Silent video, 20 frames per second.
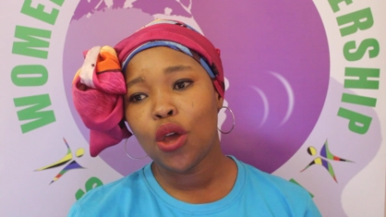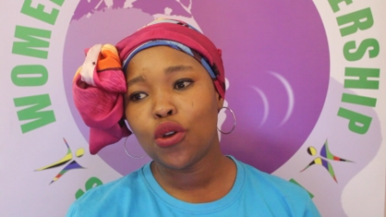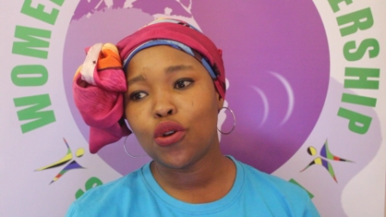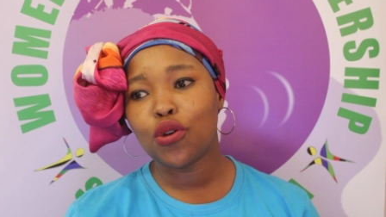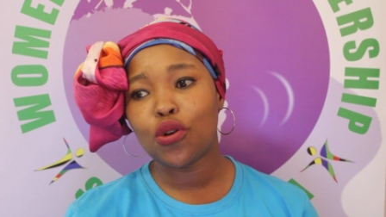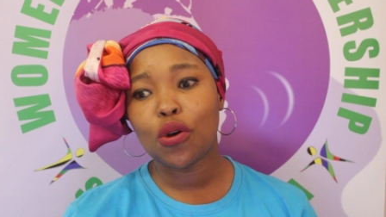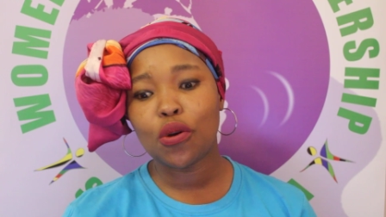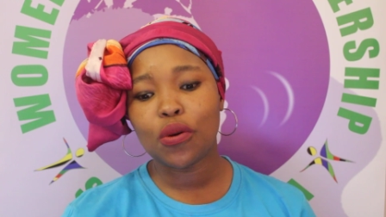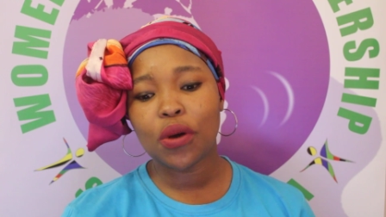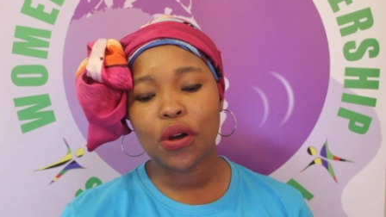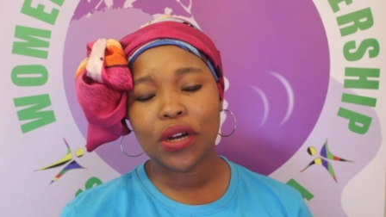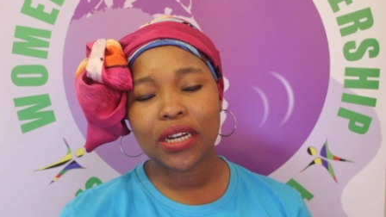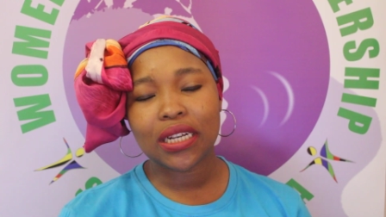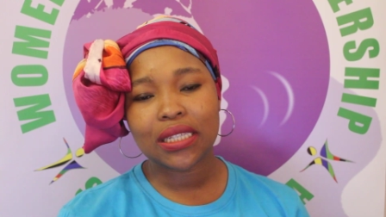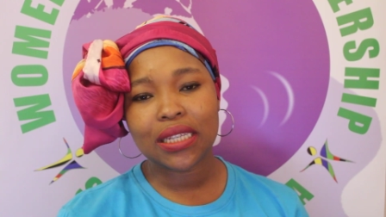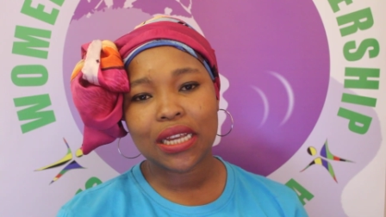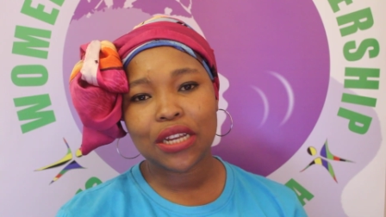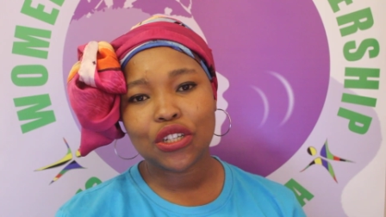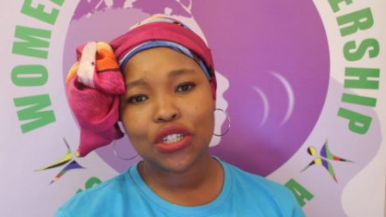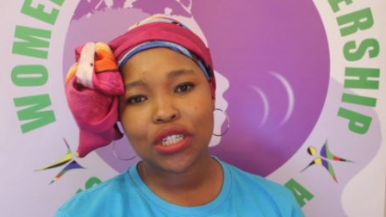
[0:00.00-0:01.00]
you know
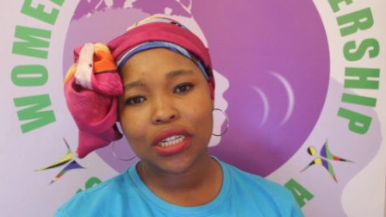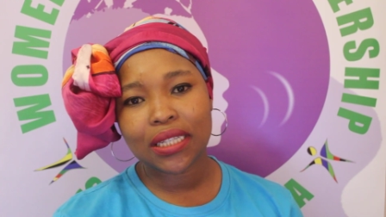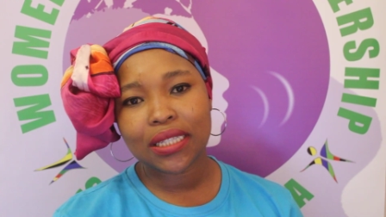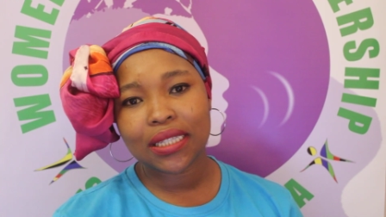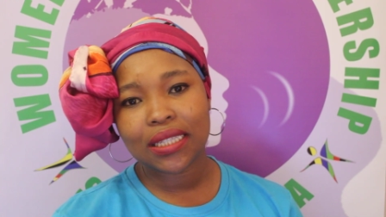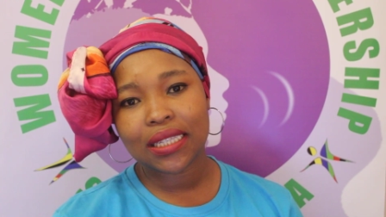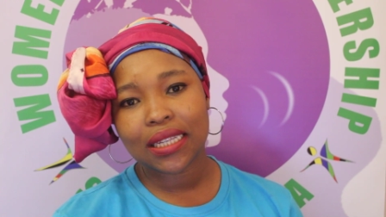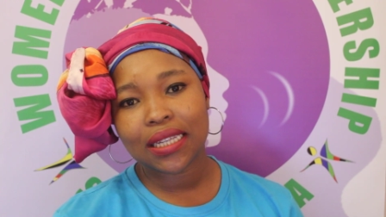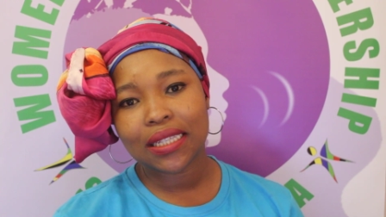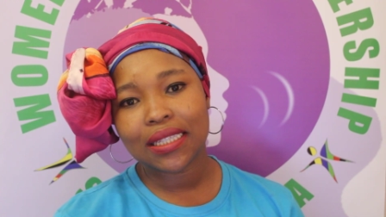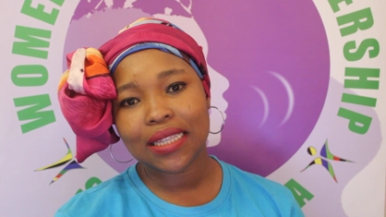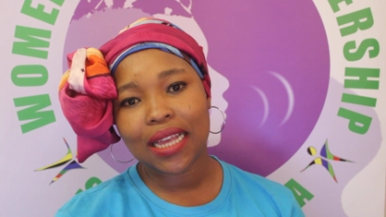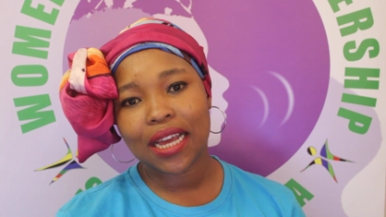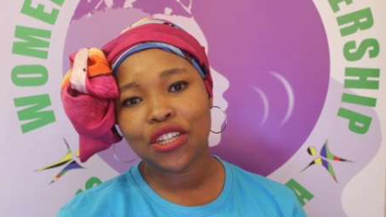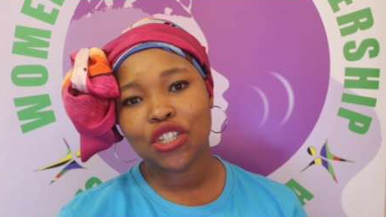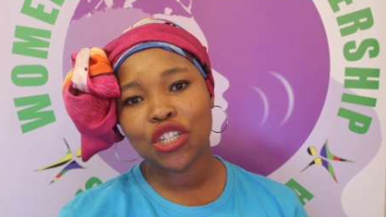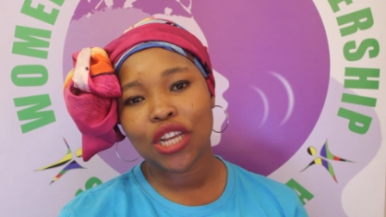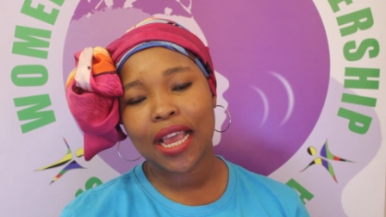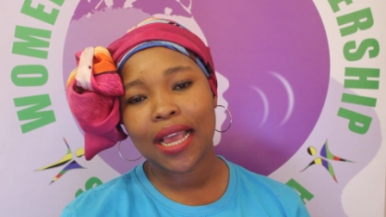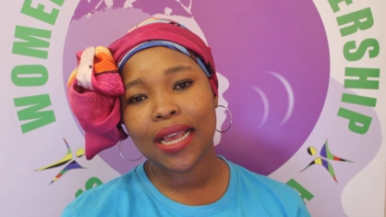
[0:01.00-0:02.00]
organizations
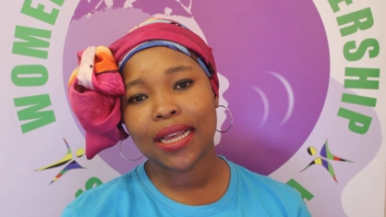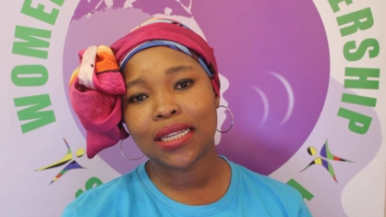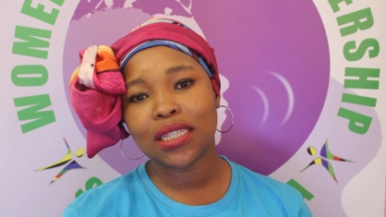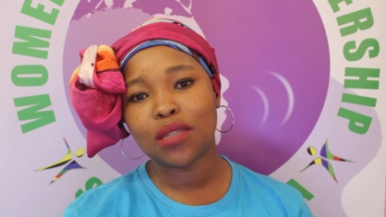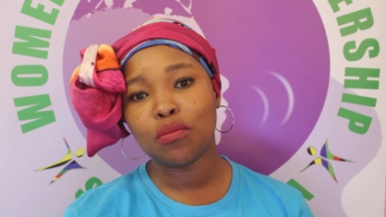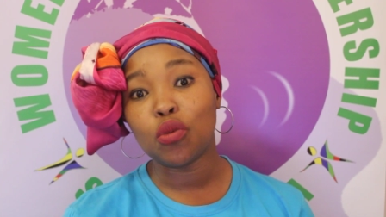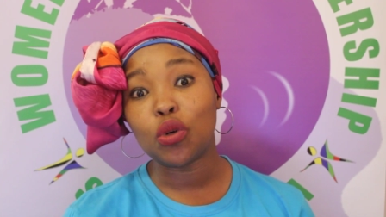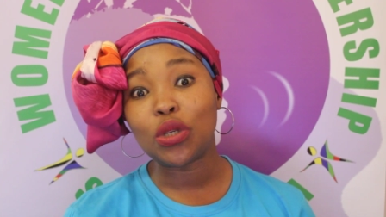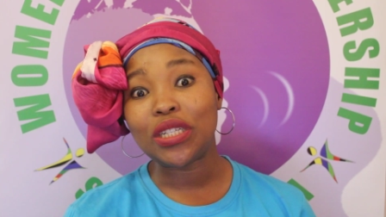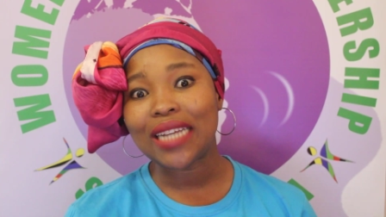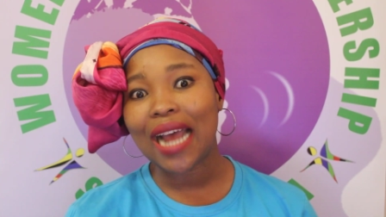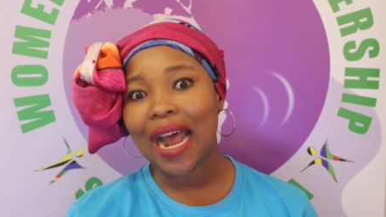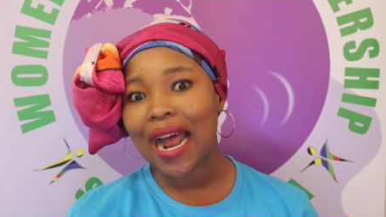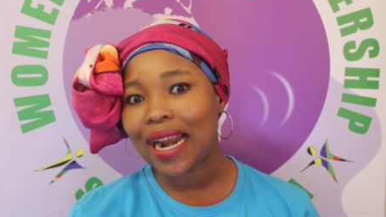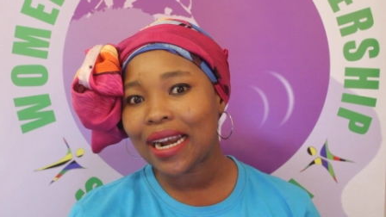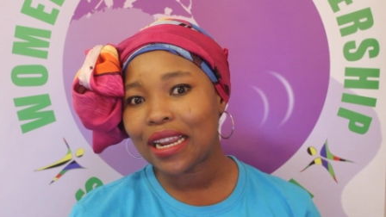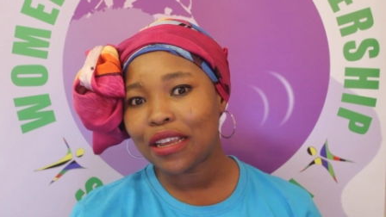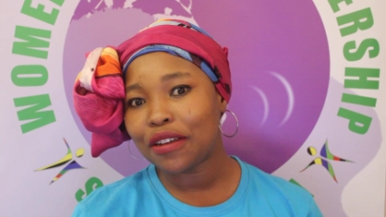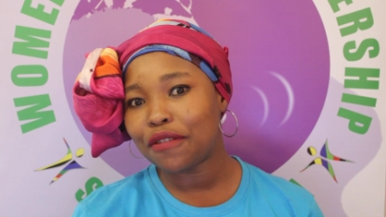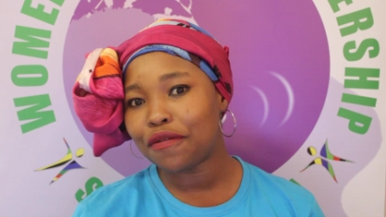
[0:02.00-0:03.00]
such as
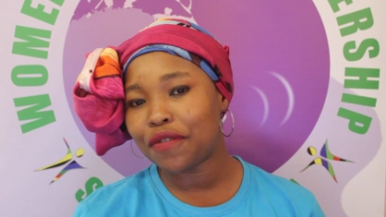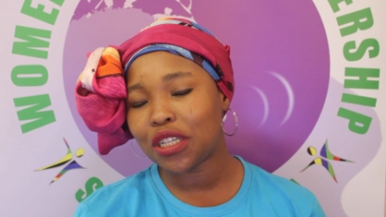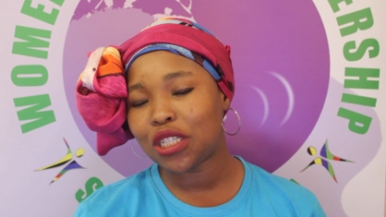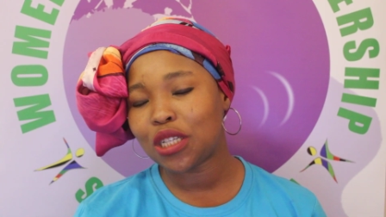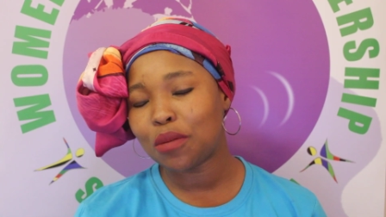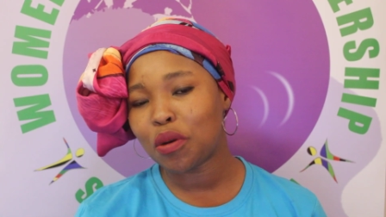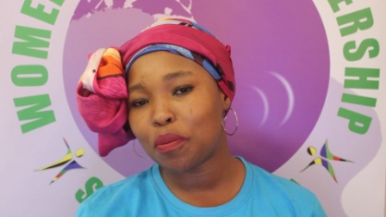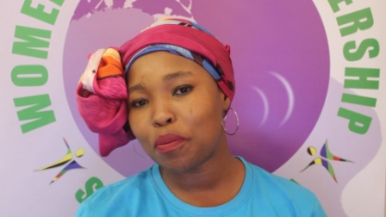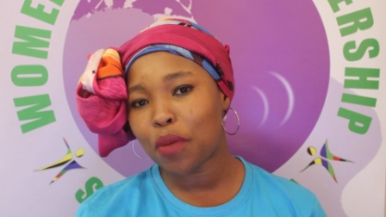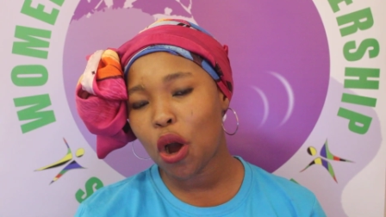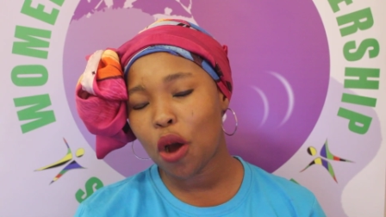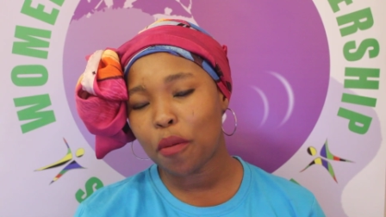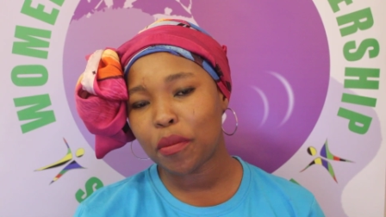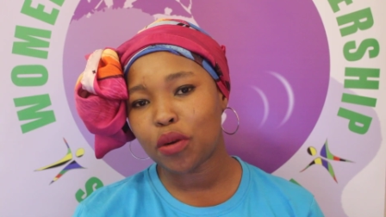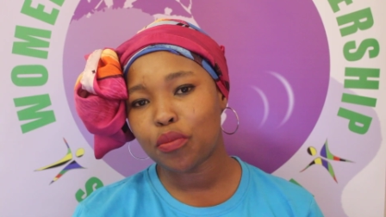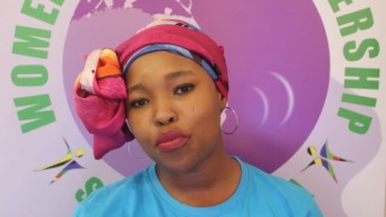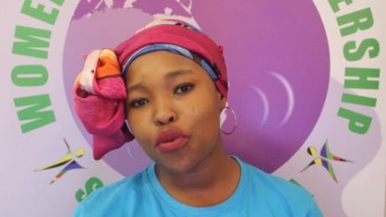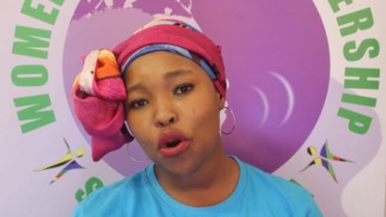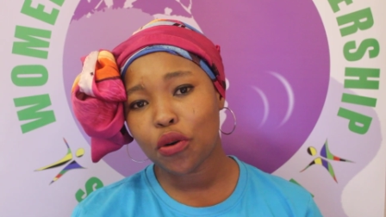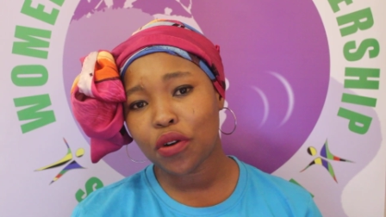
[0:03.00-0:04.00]
Mutale Victim
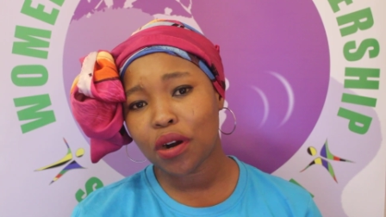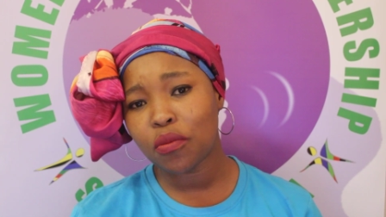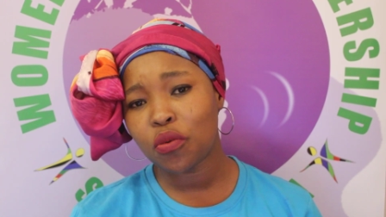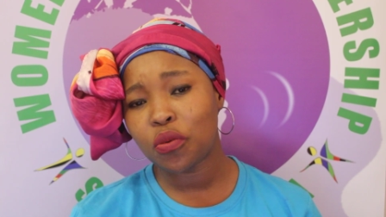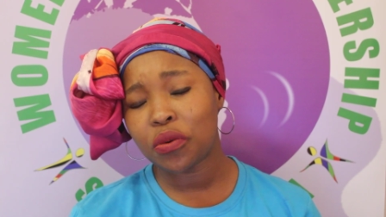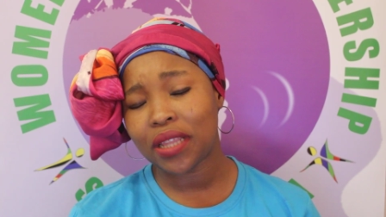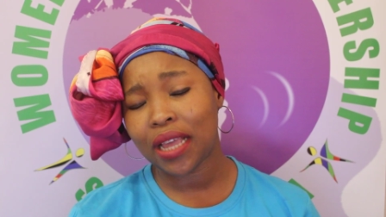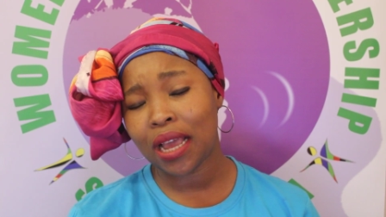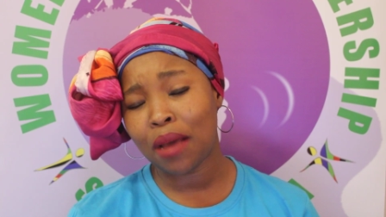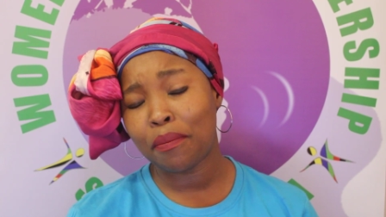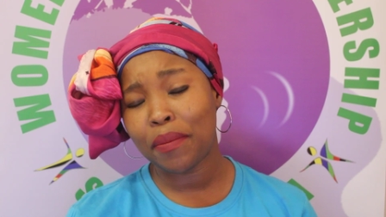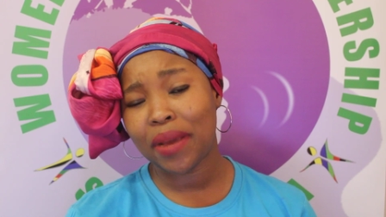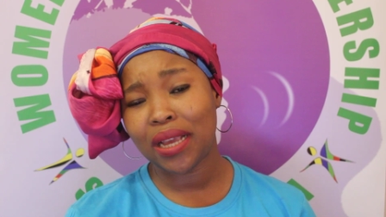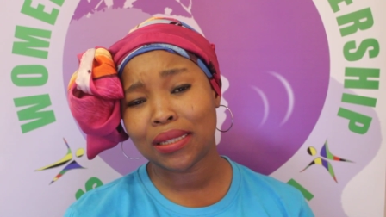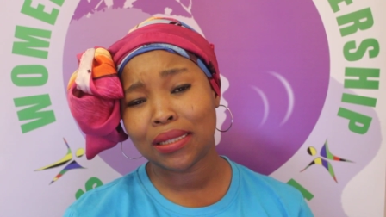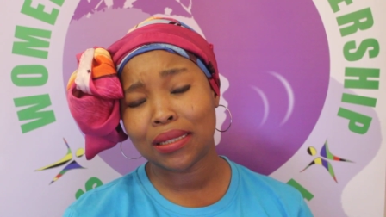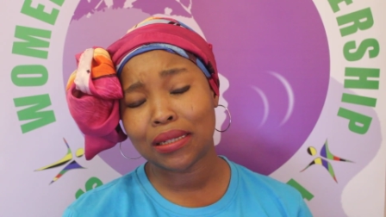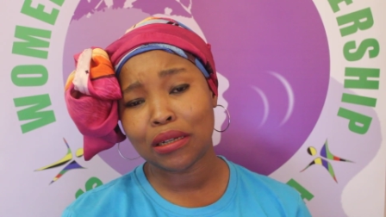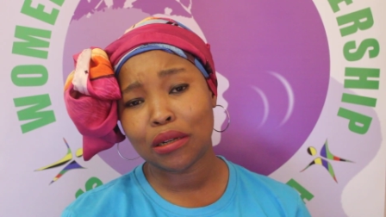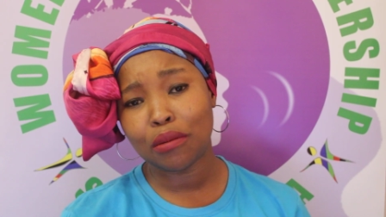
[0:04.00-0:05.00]
Empowerment Program where they are
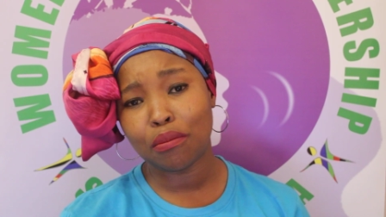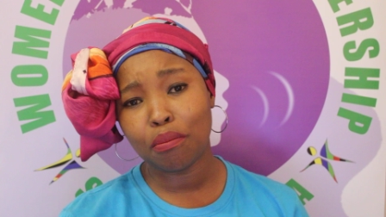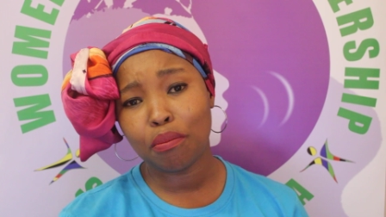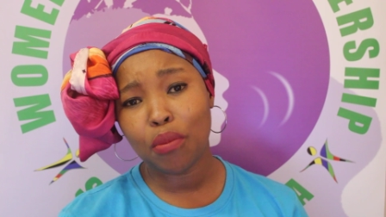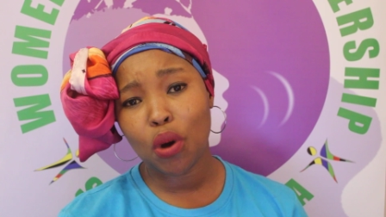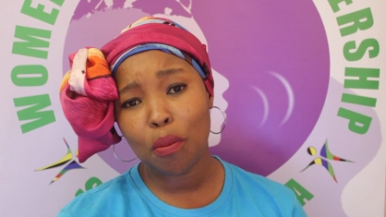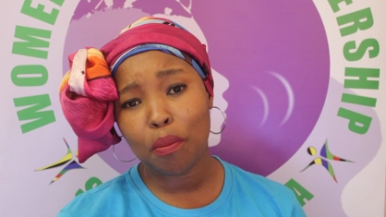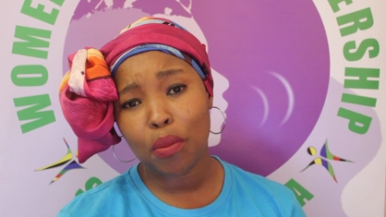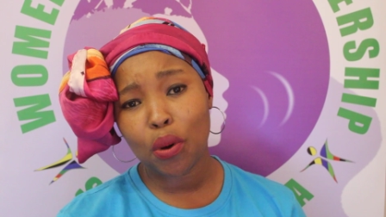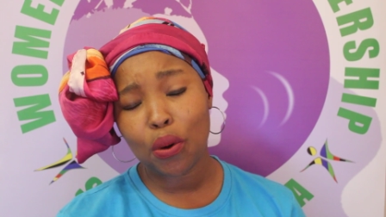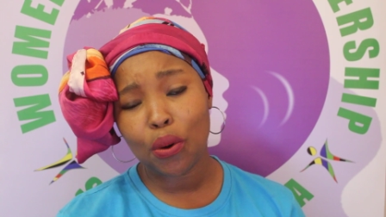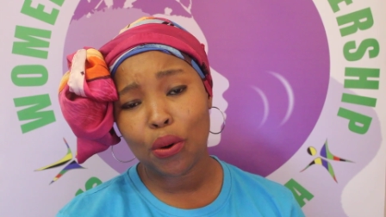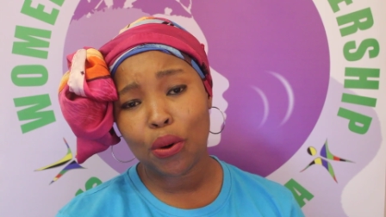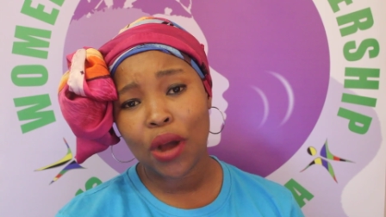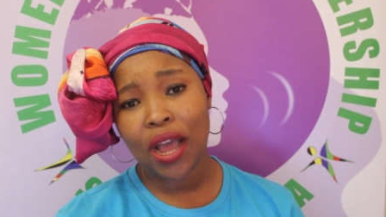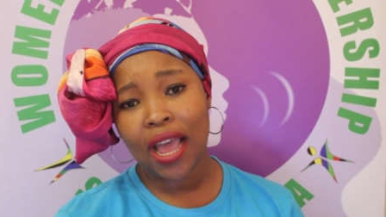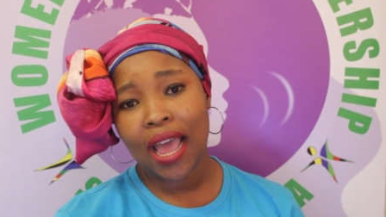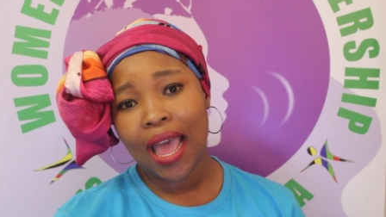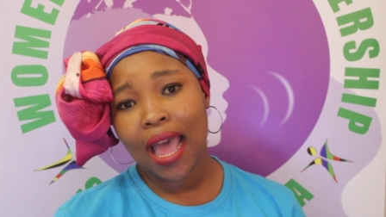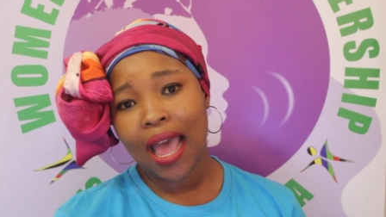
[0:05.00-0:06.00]
based in Limpopo.